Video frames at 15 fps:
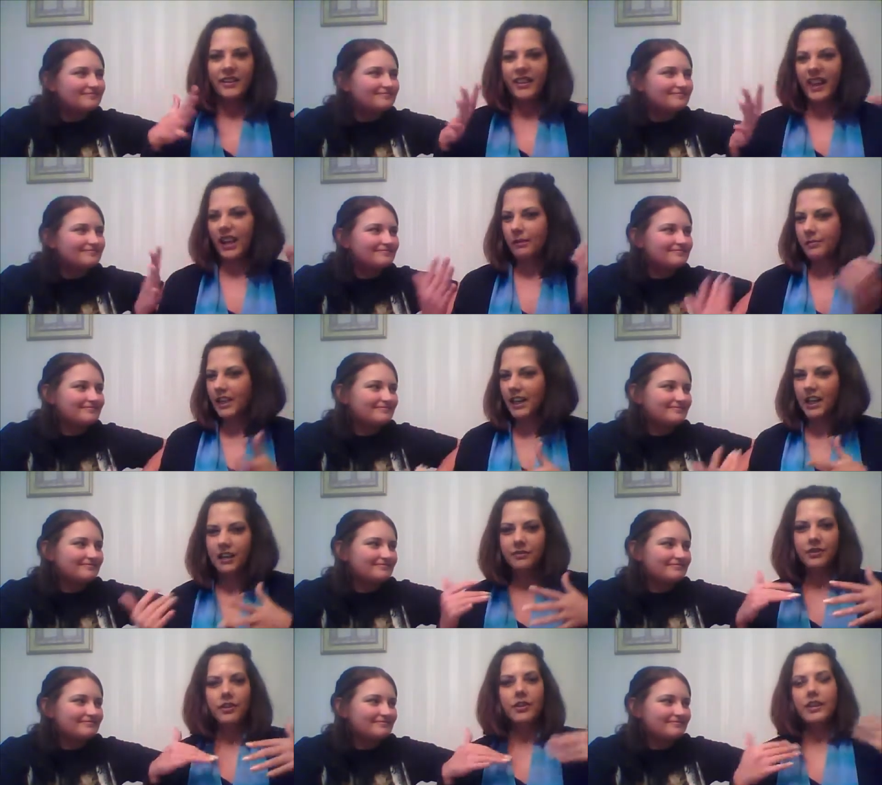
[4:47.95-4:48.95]
Speaker 1: or they can be
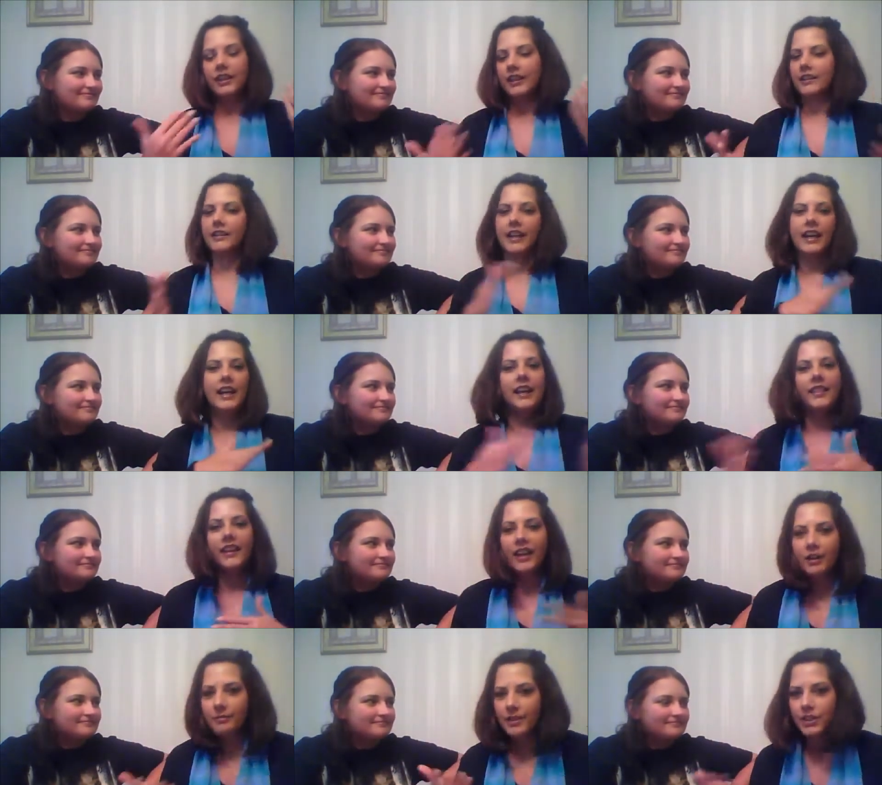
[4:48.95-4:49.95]
evil and
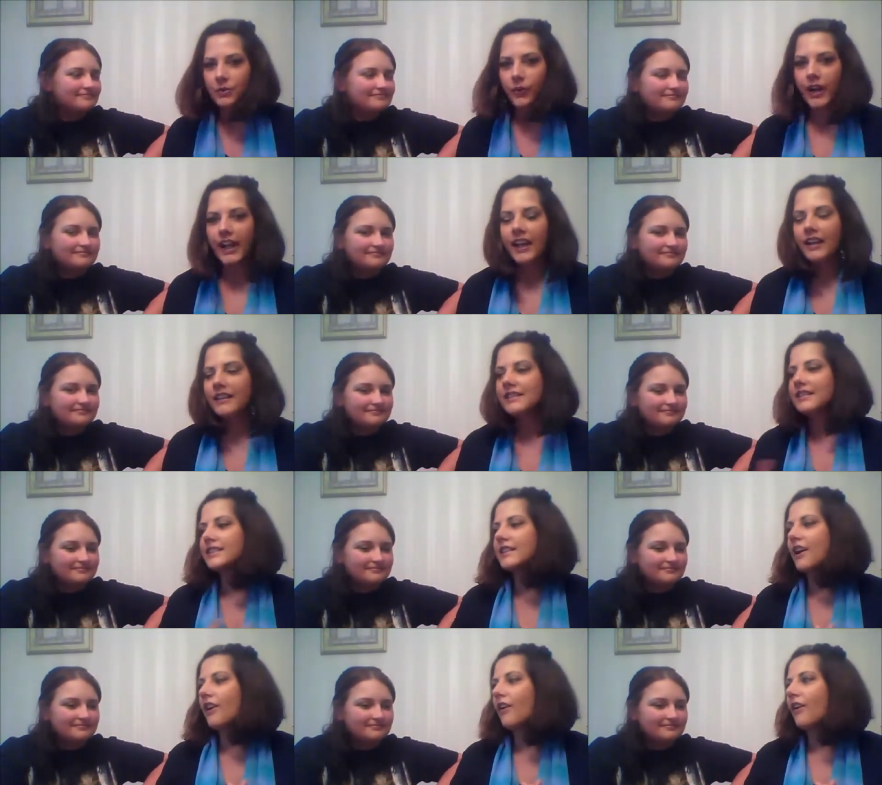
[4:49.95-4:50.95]
anything in between.
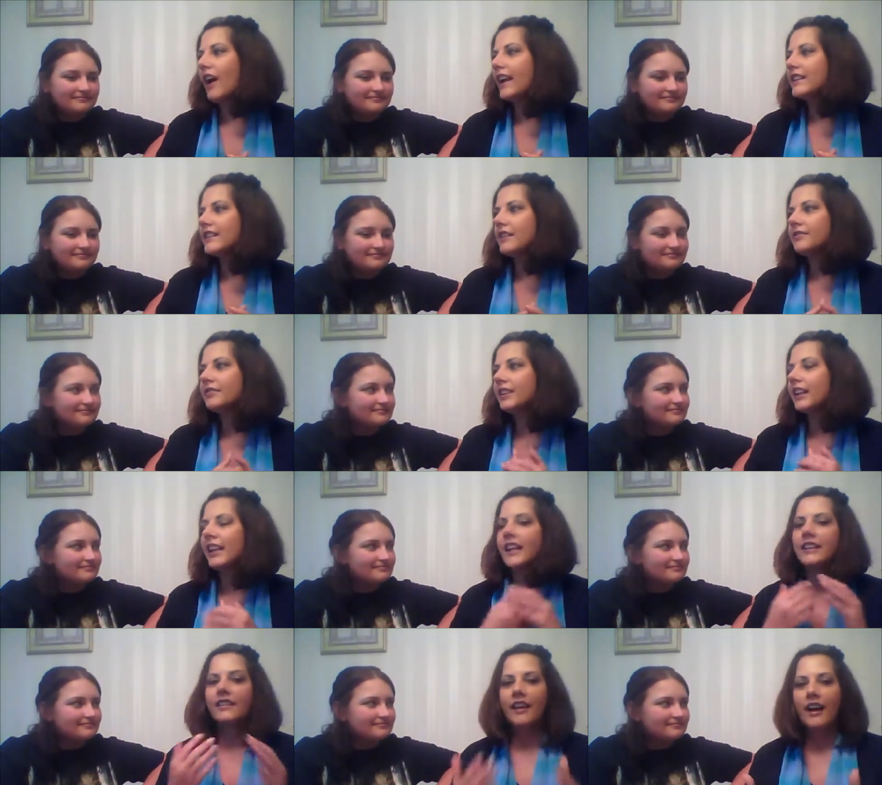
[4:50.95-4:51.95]
So I
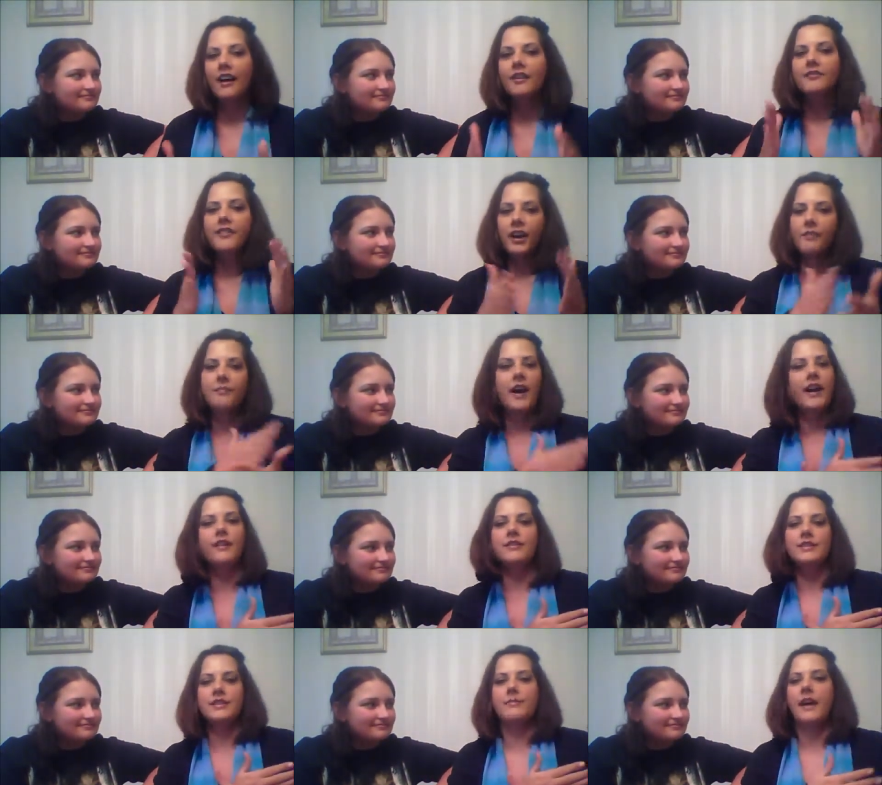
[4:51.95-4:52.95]
definitely love
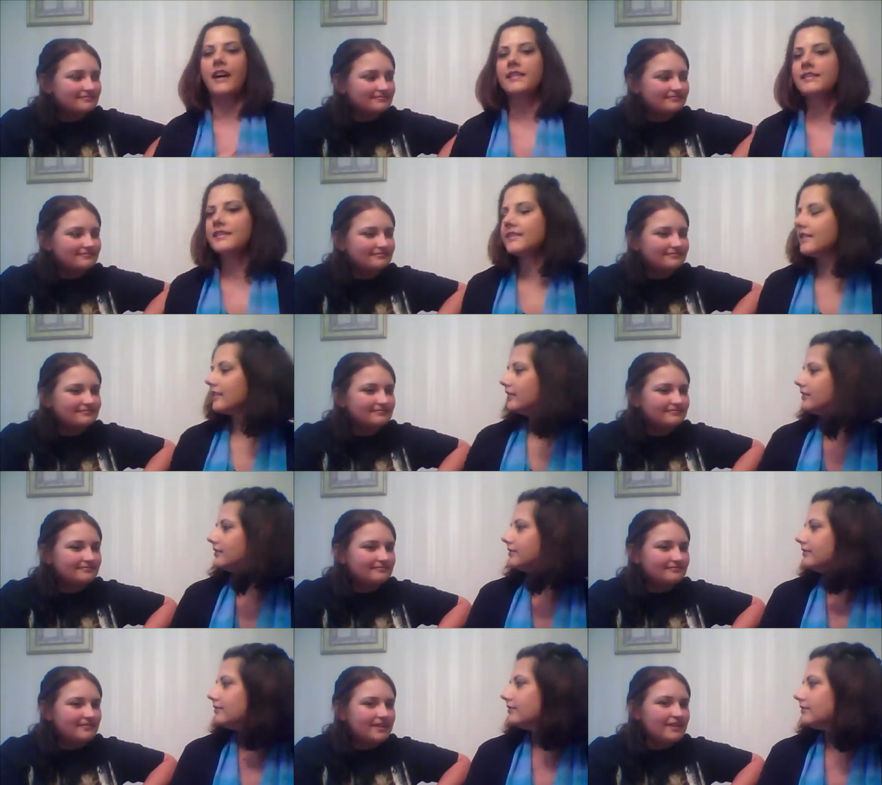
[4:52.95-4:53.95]
vampires the best.
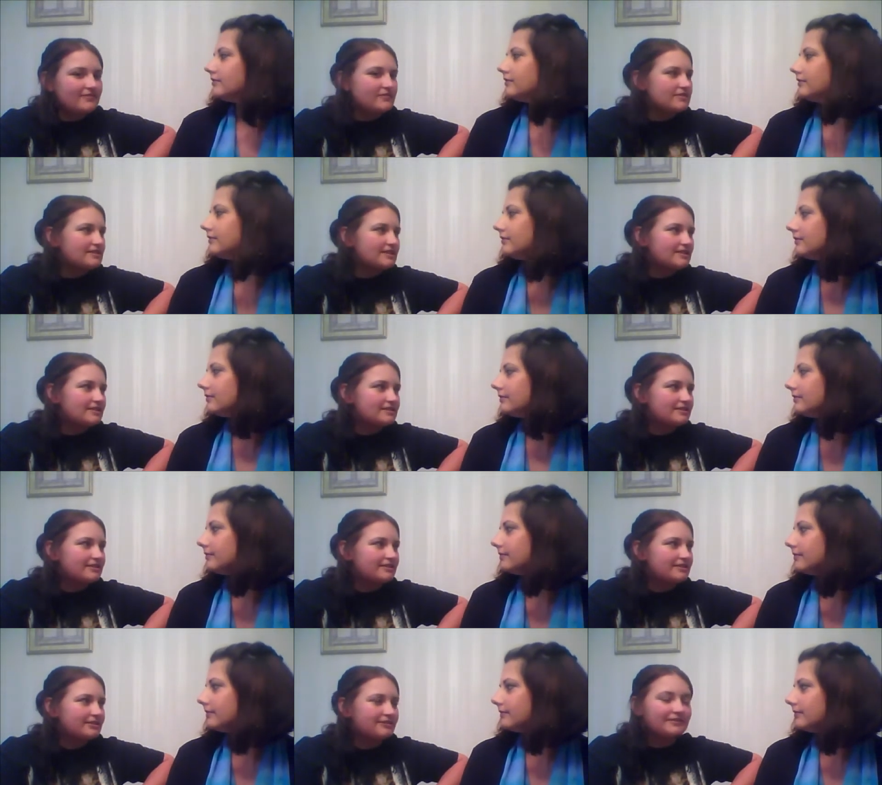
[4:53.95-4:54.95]
Speaker 2: Evil, sexy
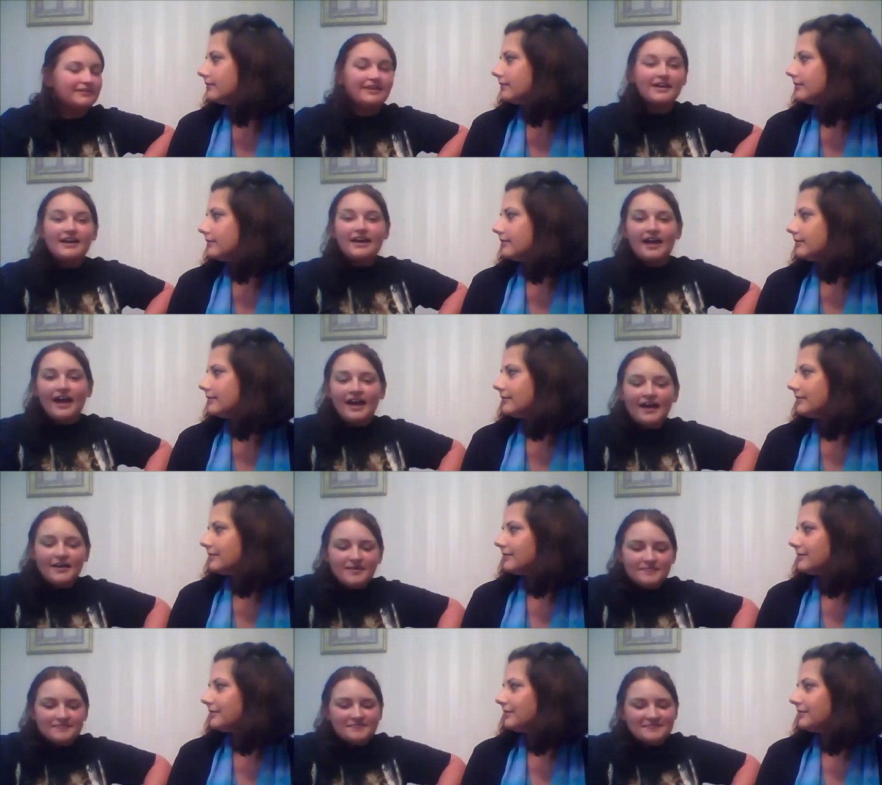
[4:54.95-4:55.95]
too.
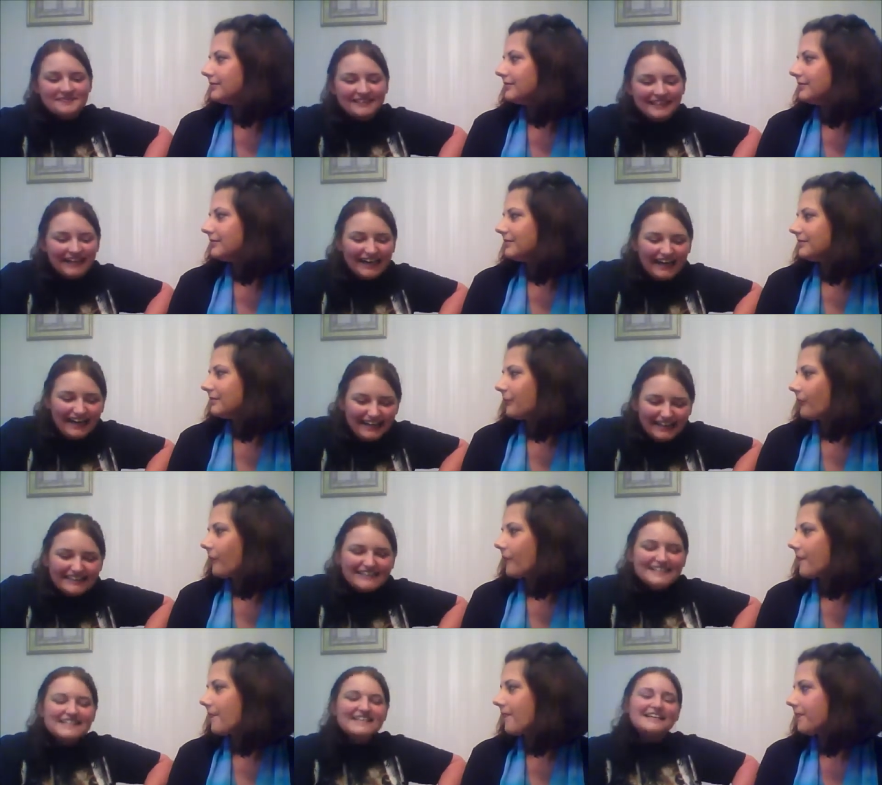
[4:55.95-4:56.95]

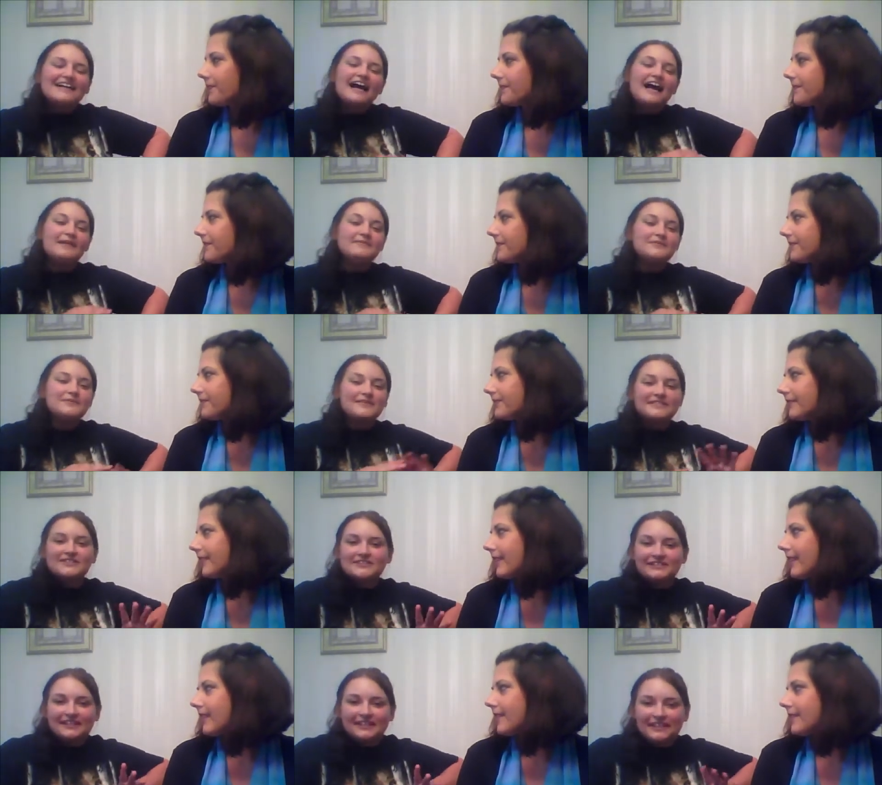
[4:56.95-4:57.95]
I'm
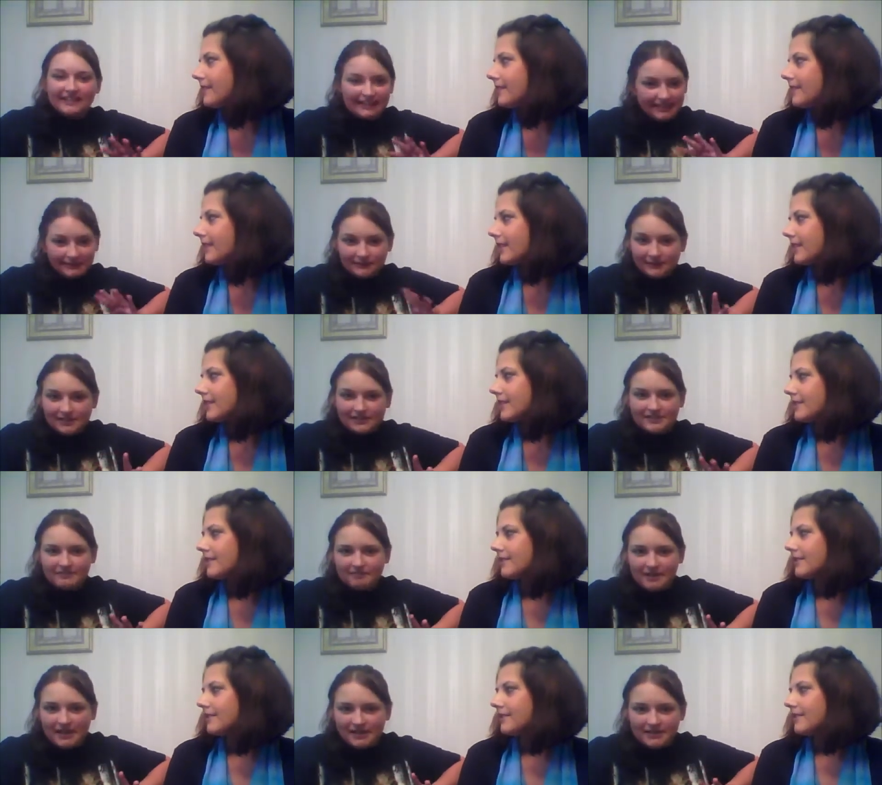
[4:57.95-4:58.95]
Switzerland in the words
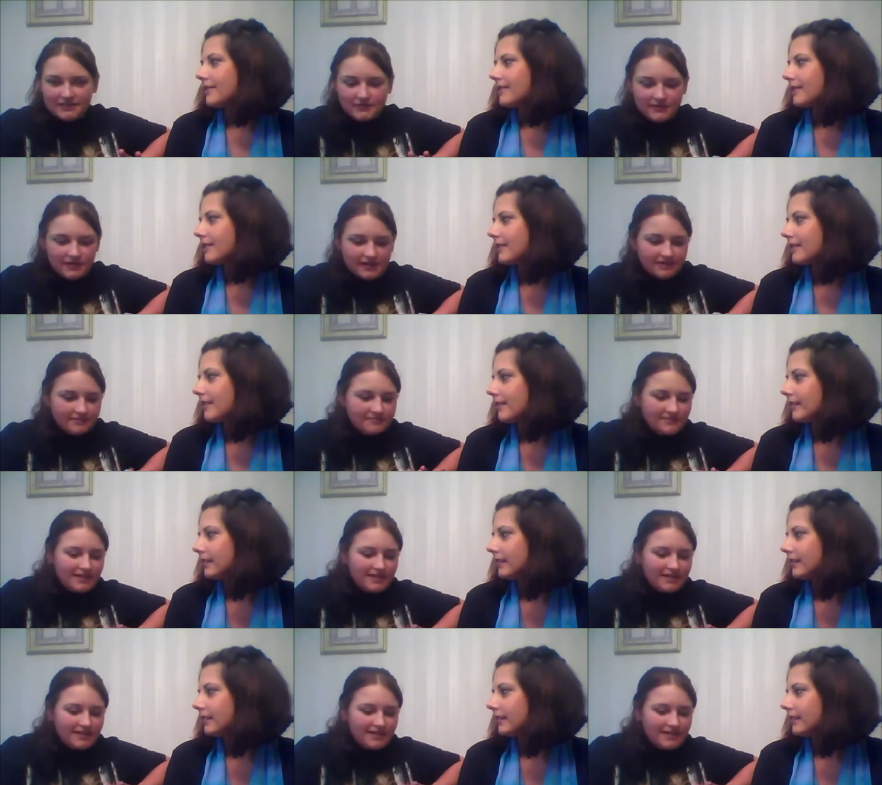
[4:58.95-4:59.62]
of Bella Swan.